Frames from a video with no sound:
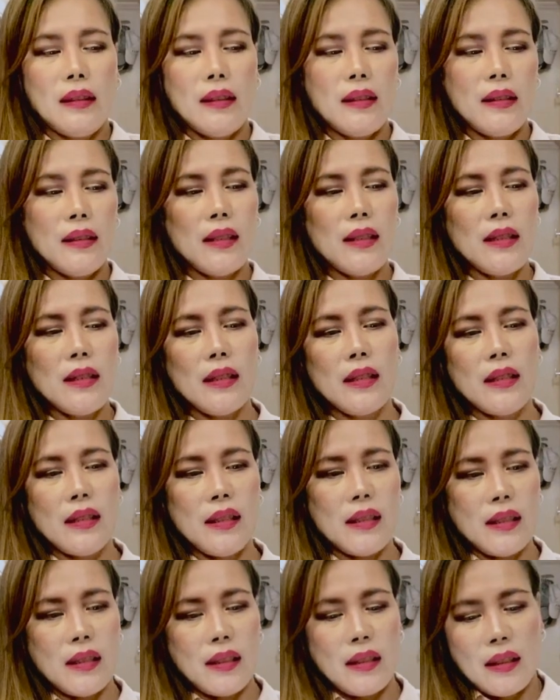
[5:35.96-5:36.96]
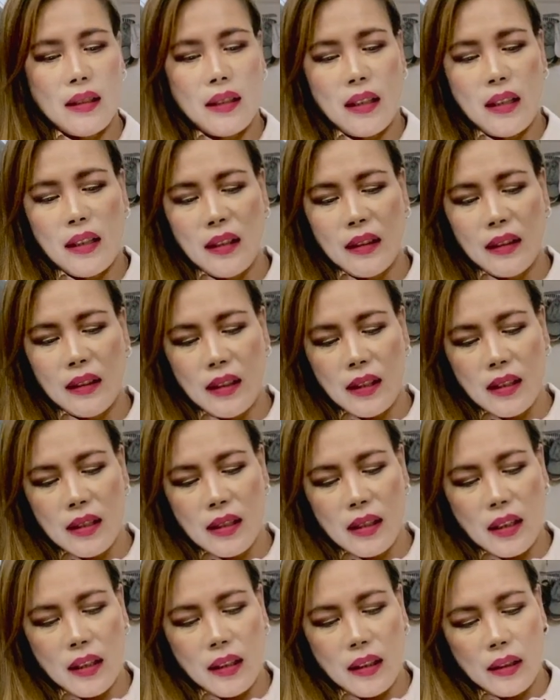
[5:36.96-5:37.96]
since it is
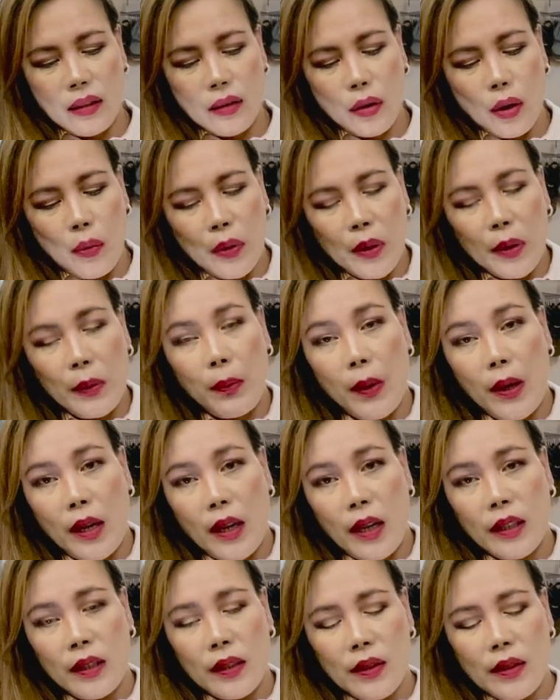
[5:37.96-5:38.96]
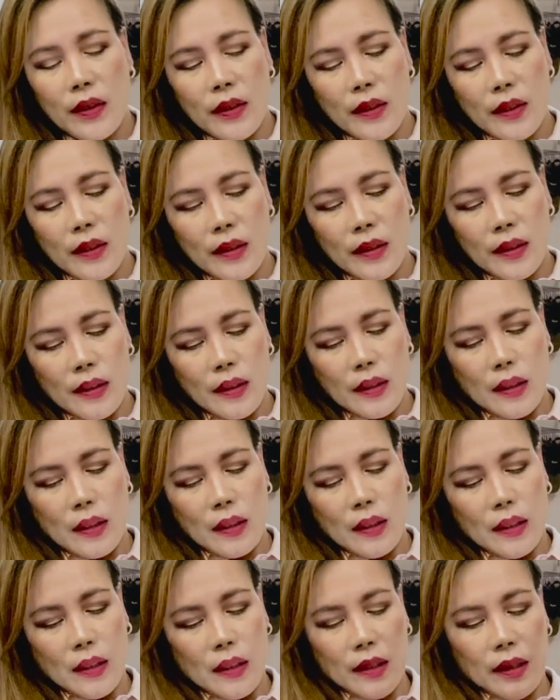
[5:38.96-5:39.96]
in the drawer box,
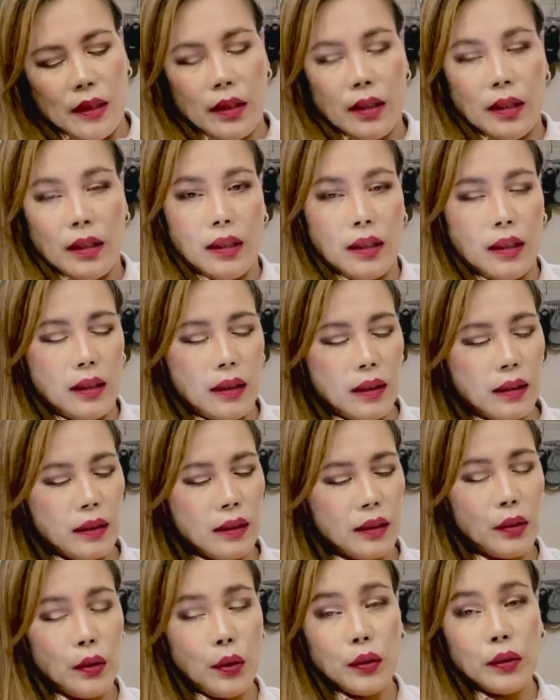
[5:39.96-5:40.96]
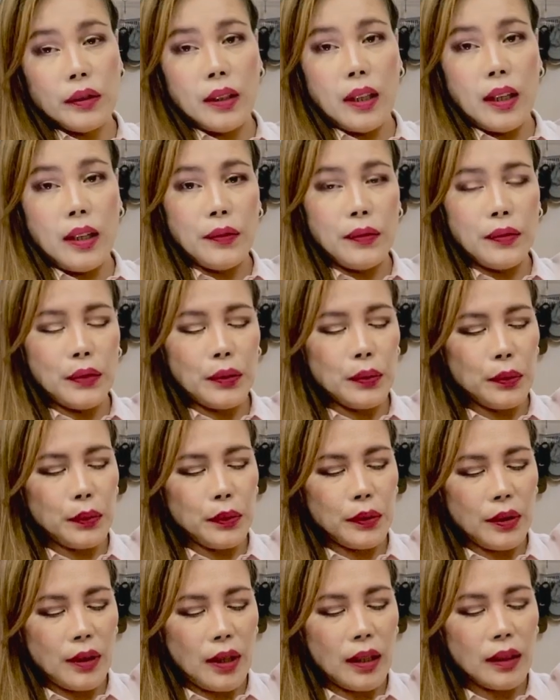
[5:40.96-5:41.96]
You don't have
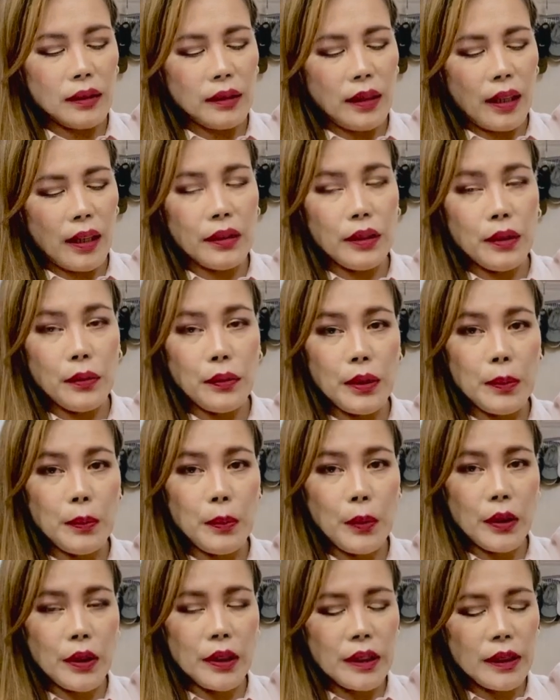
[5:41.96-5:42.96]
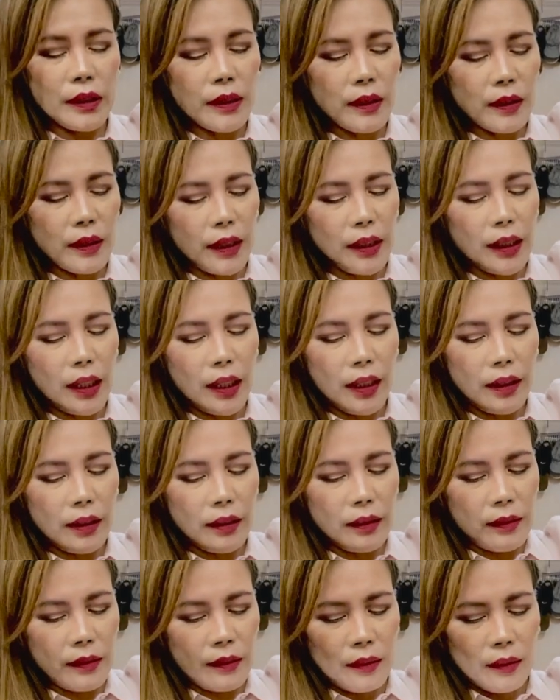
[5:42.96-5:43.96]
to untie the ribbon
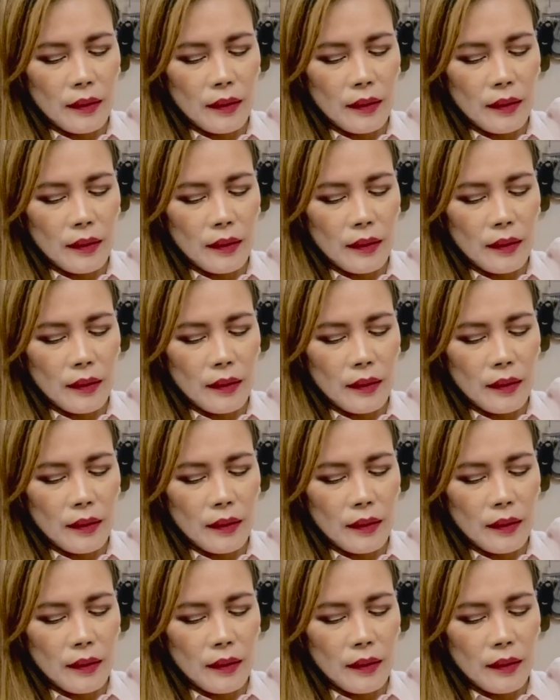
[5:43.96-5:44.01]
again.